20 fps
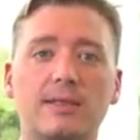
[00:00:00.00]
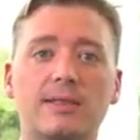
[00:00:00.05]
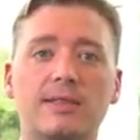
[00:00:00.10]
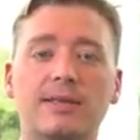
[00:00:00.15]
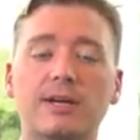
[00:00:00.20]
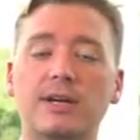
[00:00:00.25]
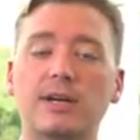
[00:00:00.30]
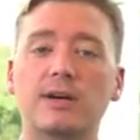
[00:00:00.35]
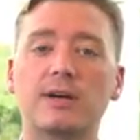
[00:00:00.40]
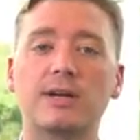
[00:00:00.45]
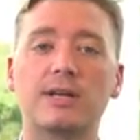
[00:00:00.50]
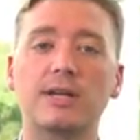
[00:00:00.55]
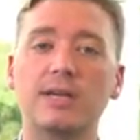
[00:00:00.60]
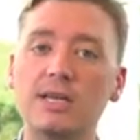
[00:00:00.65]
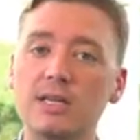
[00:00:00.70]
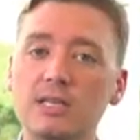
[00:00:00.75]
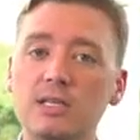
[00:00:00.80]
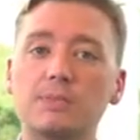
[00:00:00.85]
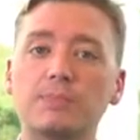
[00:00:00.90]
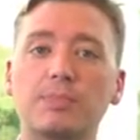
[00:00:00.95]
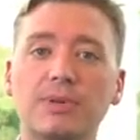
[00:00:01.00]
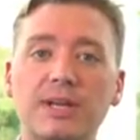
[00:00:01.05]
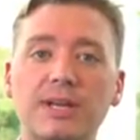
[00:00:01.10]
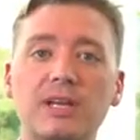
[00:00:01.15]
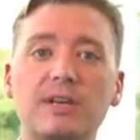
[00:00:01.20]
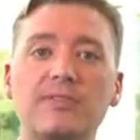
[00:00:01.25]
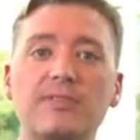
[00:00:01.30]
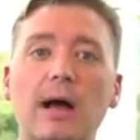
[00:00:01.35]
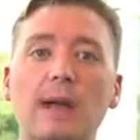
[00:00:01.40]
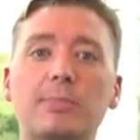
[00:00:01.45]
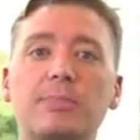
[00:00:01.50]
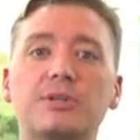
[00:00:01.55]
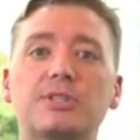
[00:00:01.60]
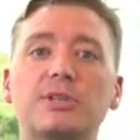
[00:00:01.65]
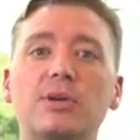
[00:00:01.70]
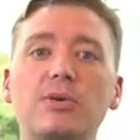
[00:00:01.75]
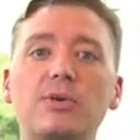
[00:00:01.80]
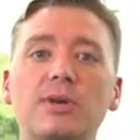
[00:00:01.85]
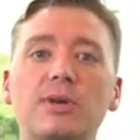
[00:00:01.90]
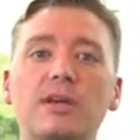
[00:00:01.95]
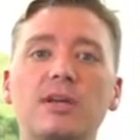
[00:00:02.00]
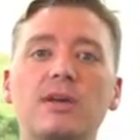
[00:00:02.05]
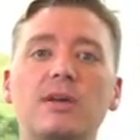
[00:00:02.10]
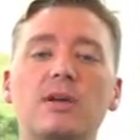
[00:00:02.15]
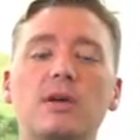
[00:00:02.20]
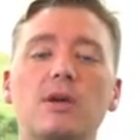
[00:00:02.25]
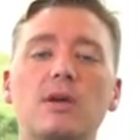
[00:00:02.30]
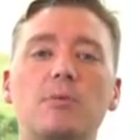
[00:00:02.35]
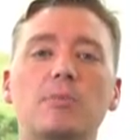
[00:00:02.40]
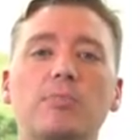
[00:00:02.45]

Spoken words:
There is plenty of opportunity,